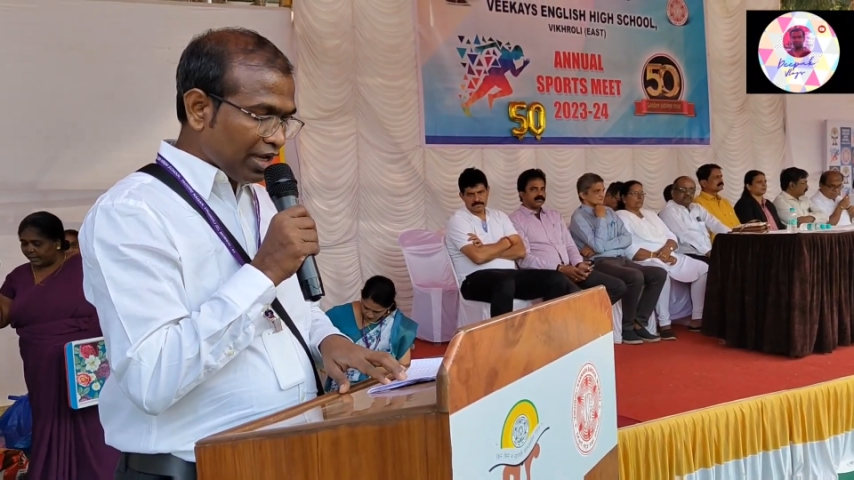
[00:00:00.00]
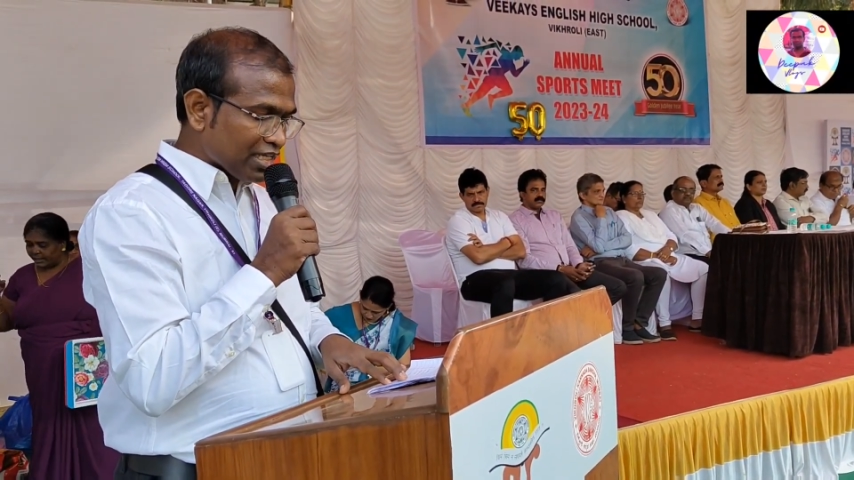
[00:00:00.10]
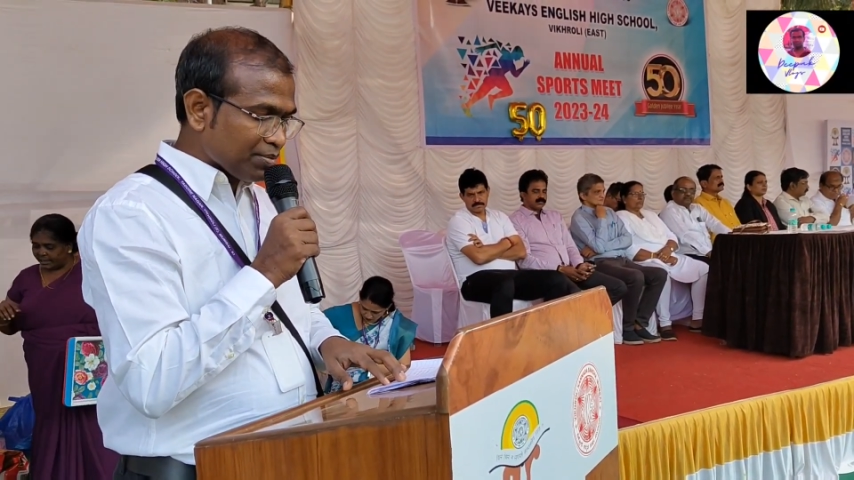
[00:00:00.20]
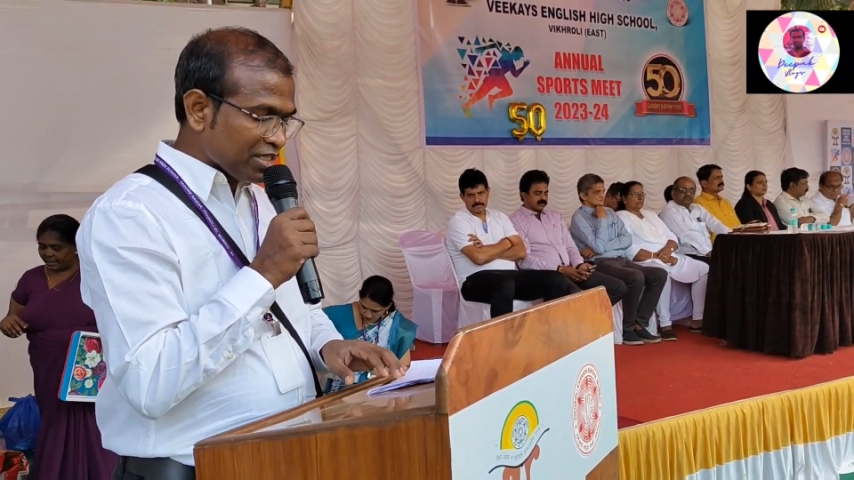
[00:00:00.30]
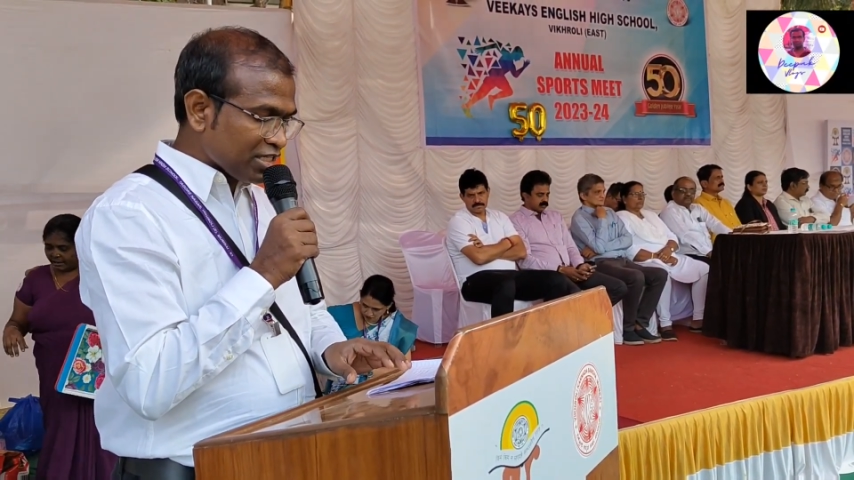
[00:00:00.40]

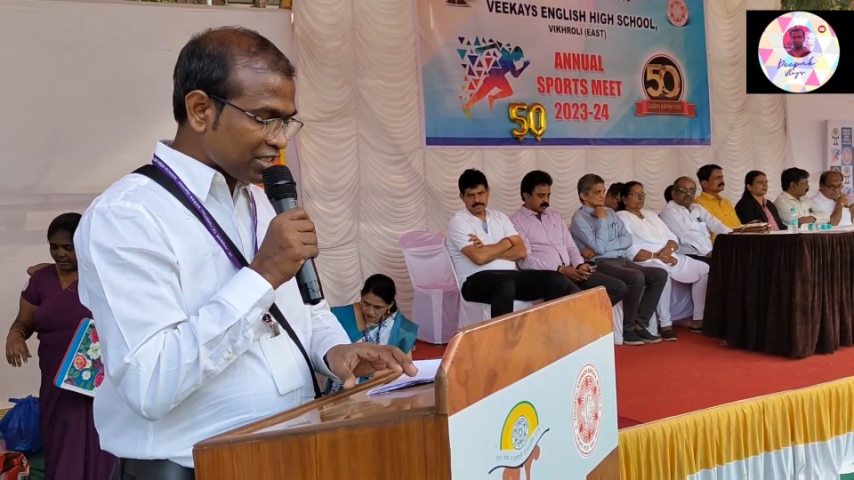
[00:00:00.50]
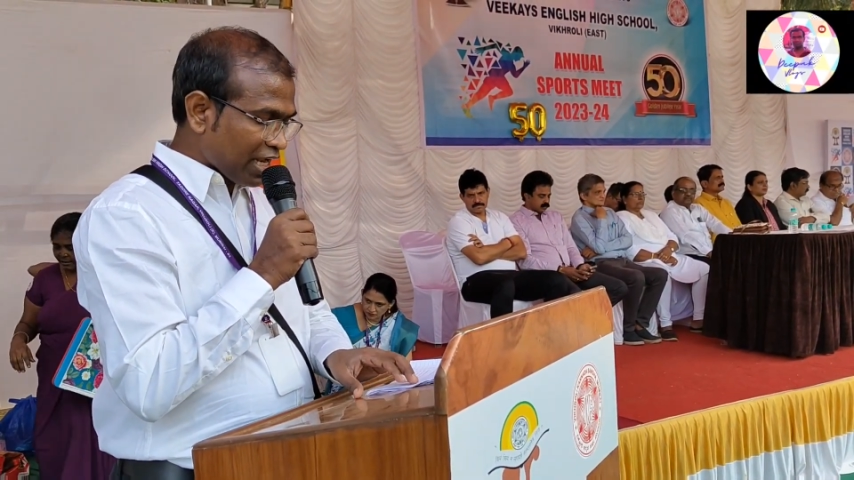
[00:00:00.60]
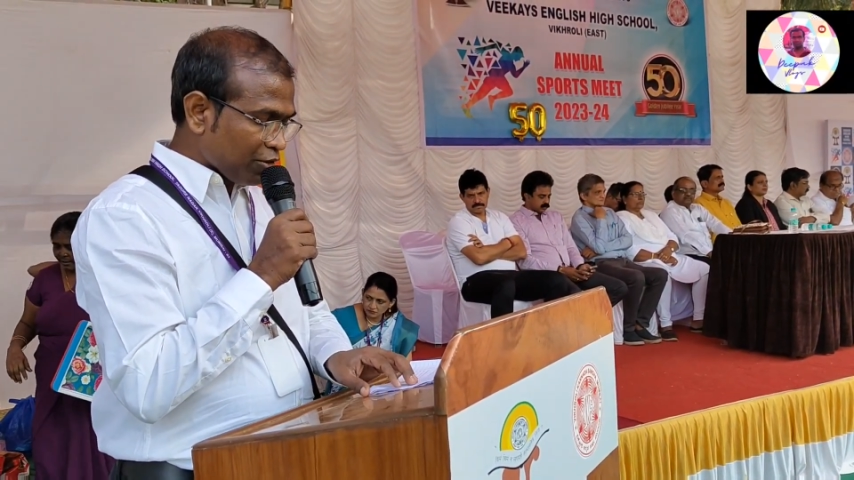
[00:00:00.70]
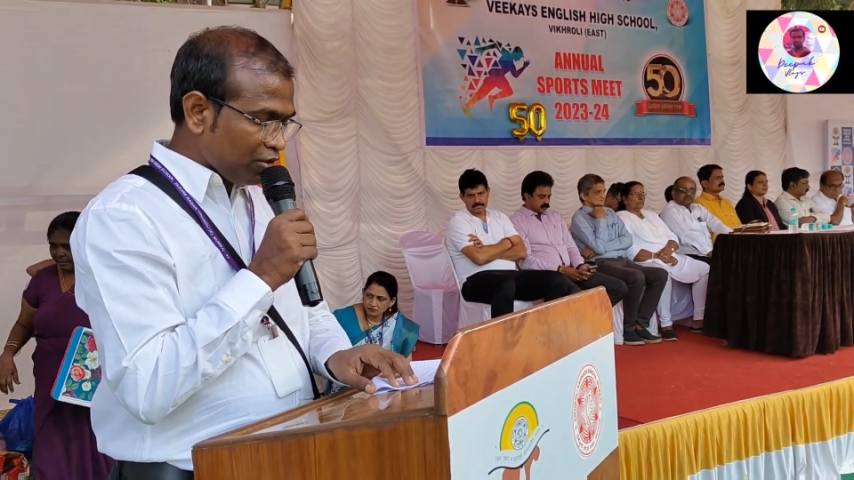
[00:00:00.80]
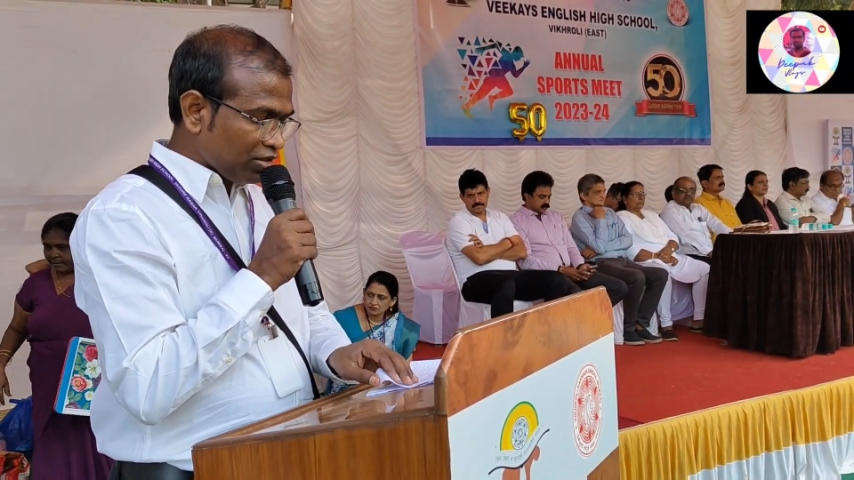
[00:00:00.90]
his busy
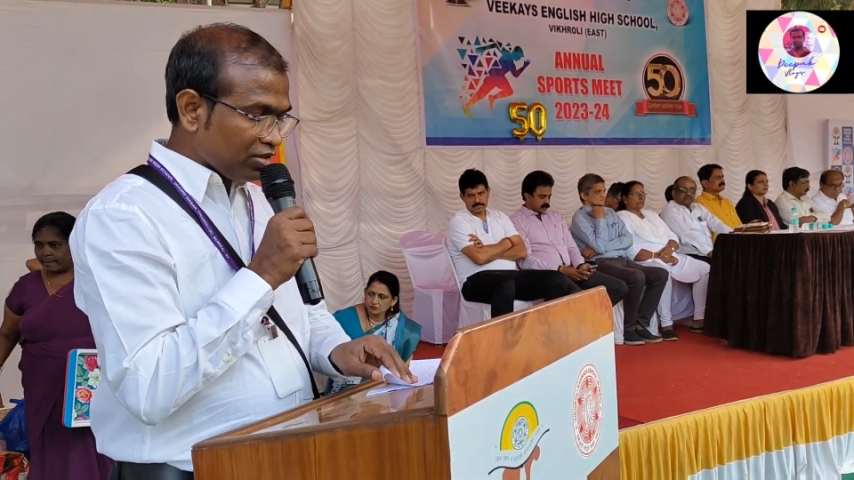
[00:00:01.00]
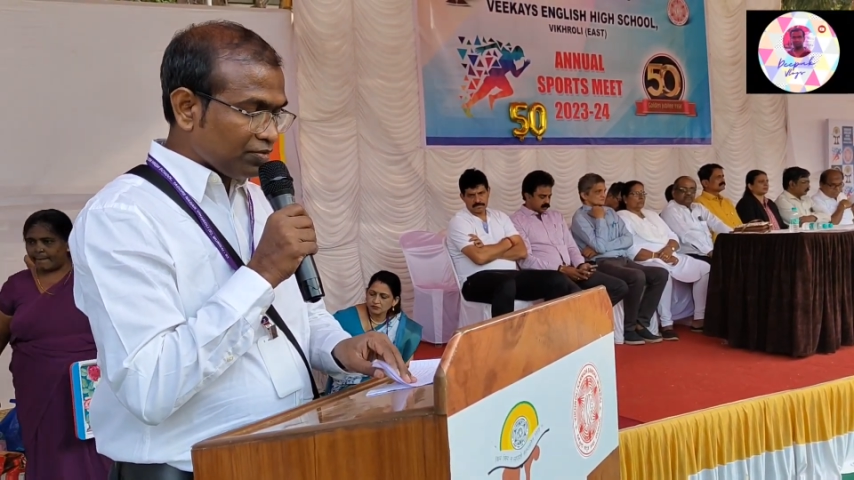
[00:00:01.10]
schedule.